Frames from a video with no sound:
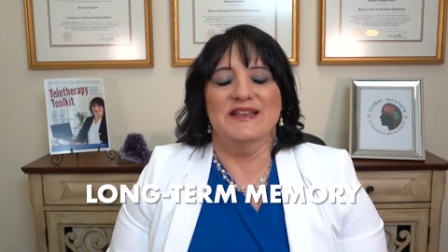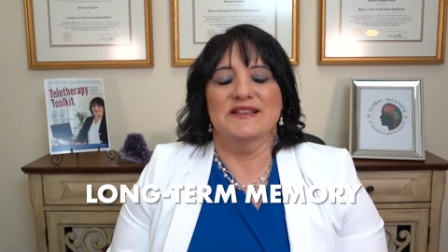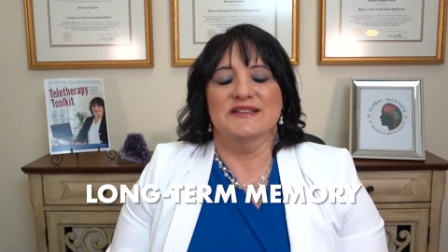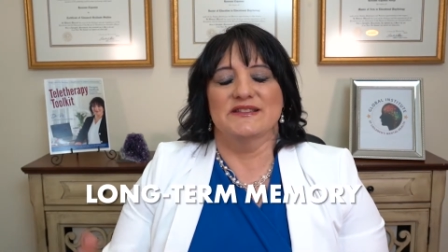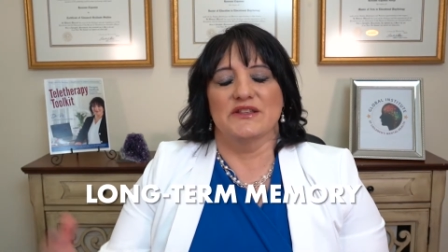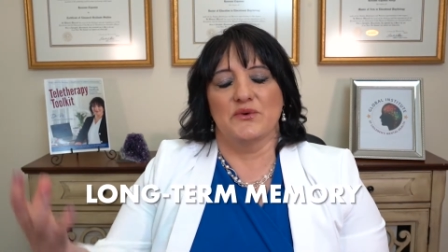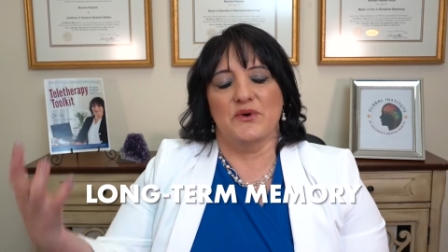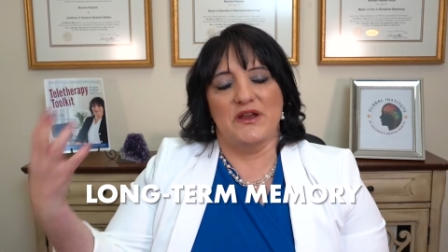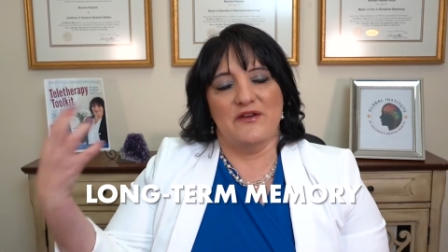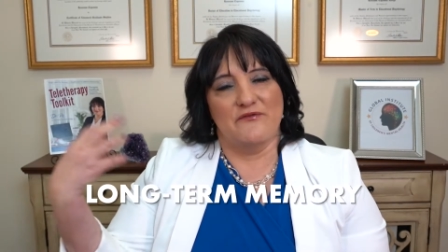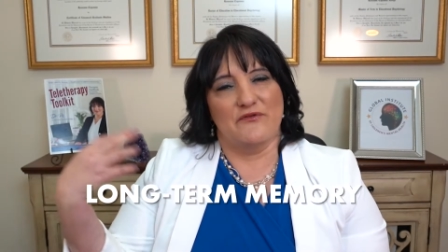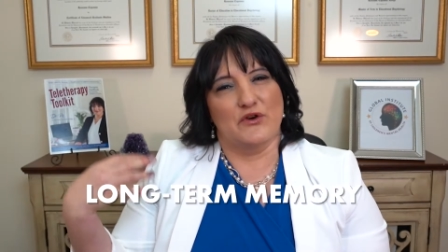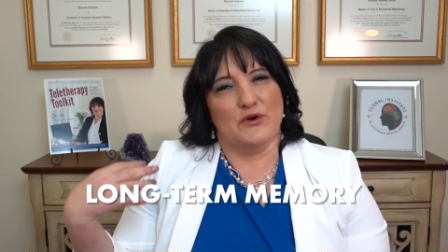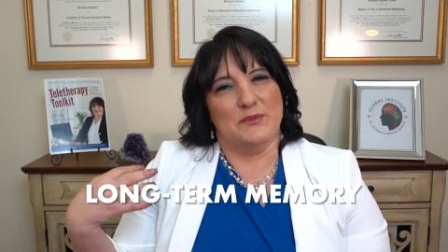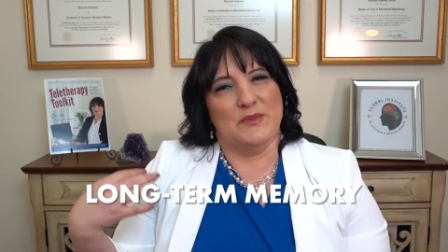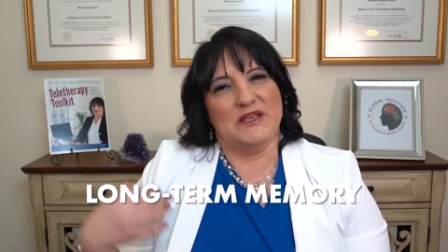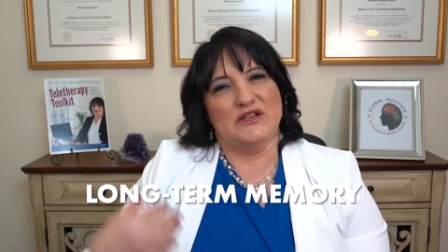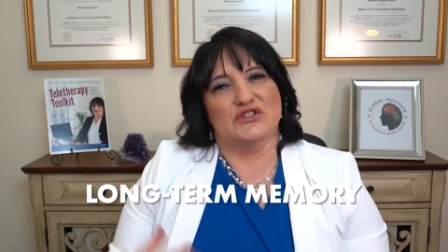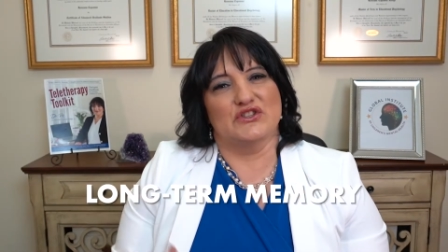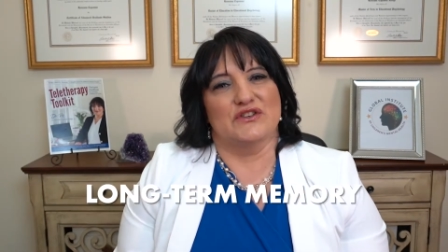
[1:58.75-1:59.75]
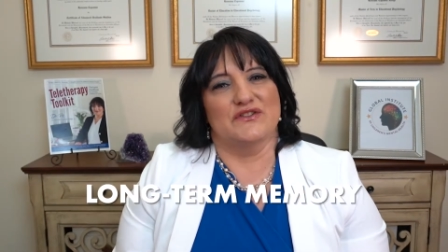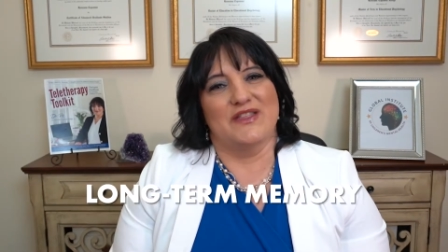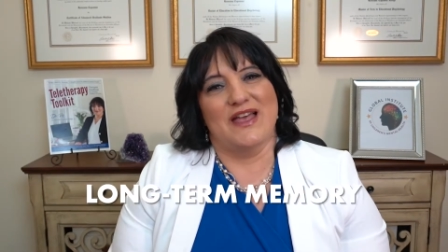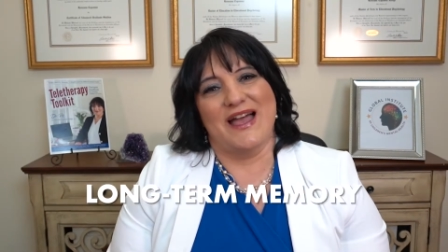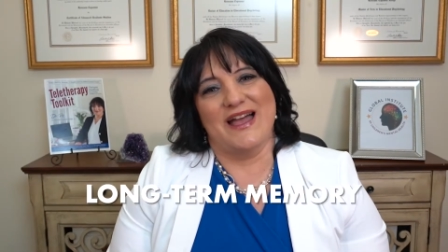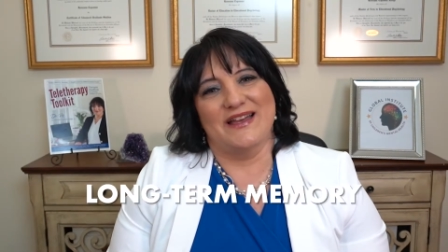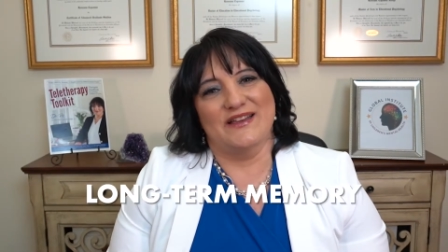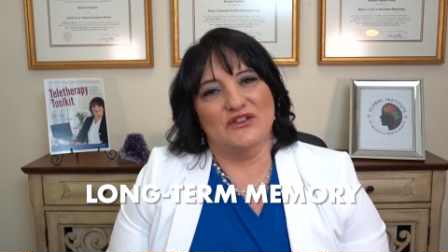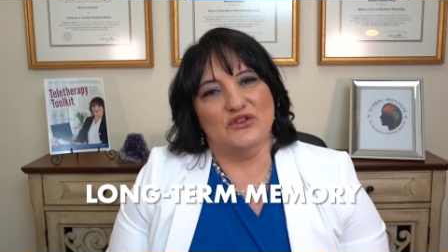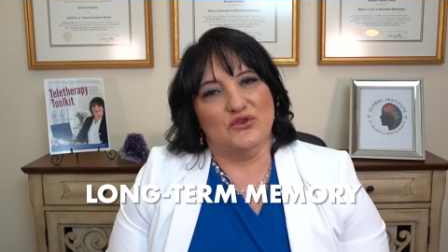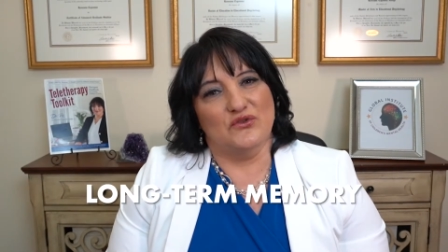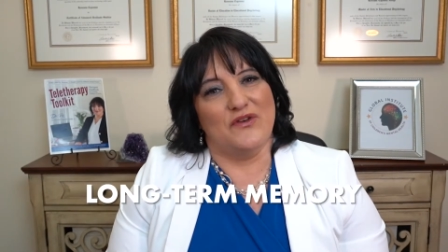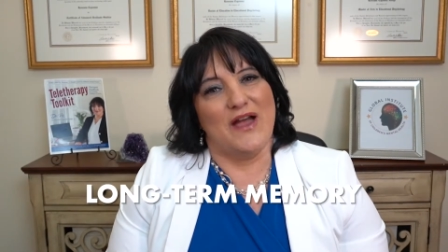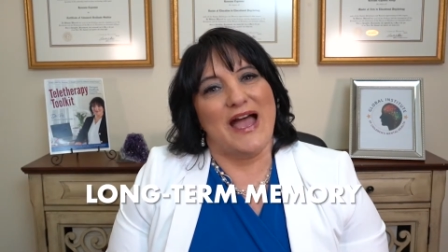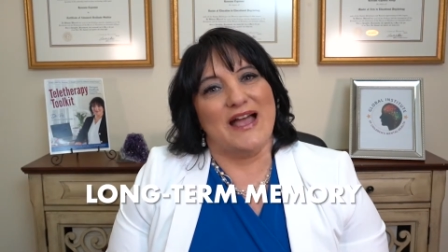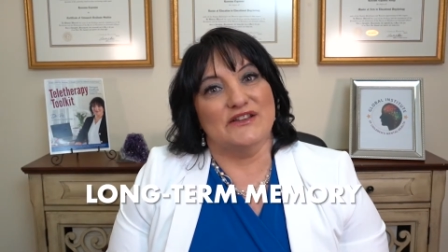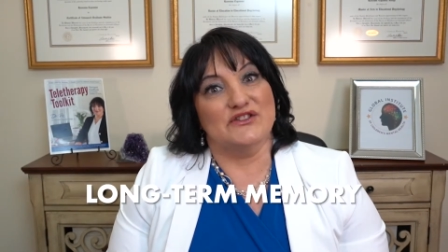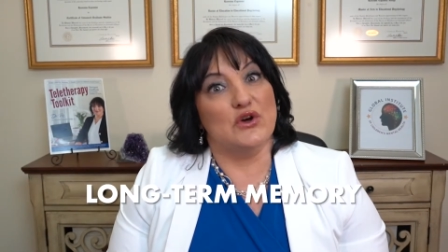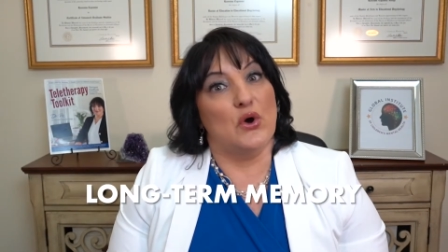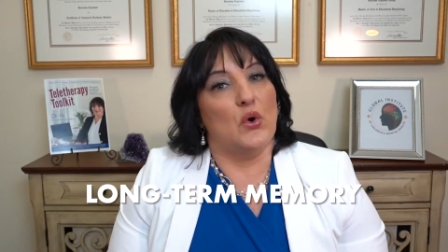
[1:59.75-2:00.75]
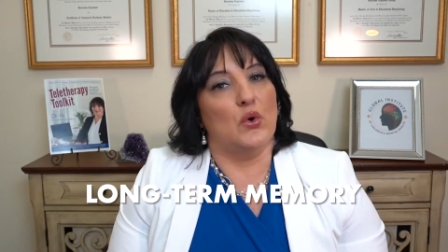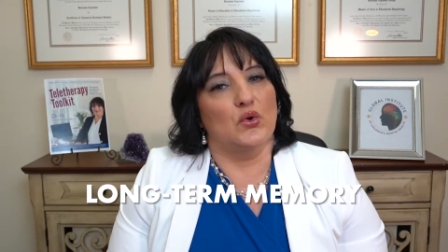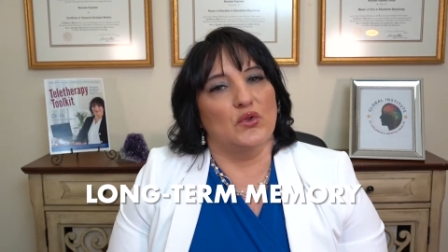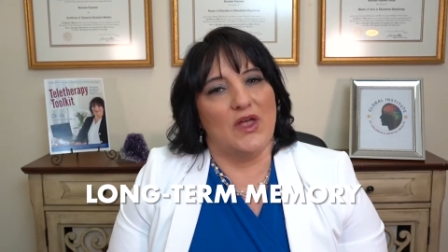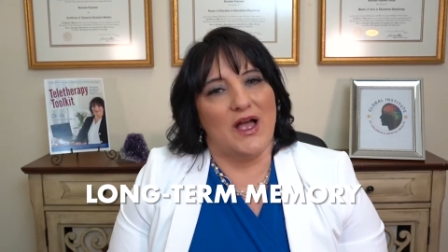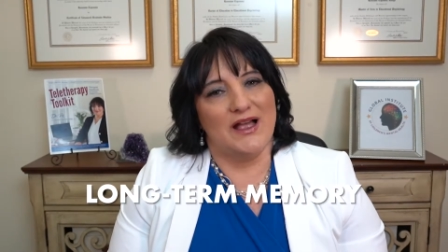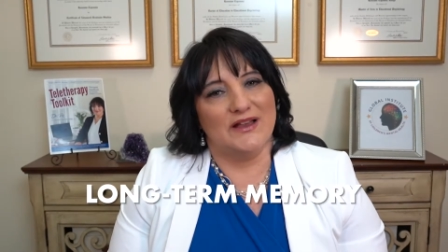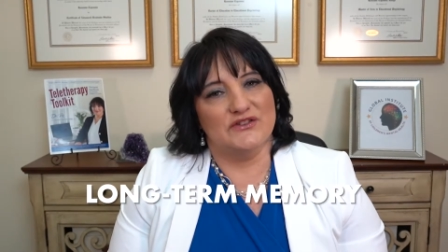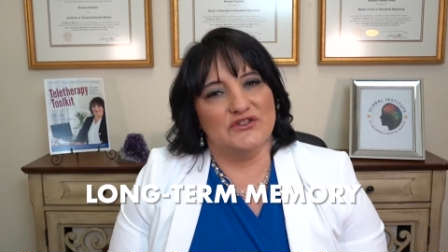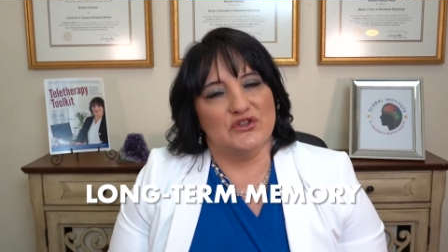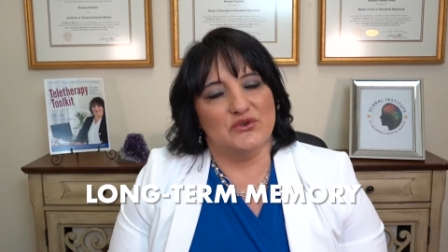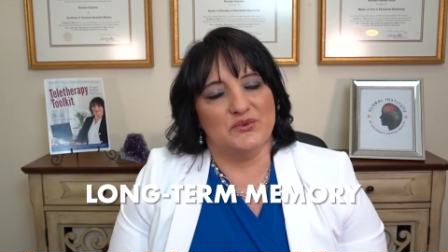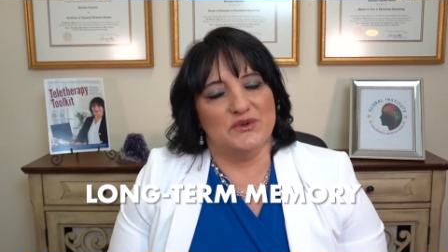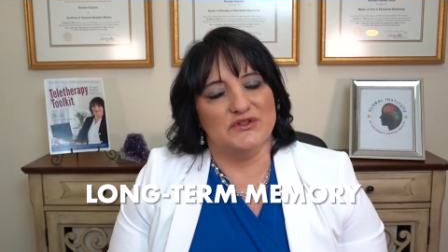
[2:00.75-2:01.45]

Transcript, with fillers: So information that you've had to hold on to and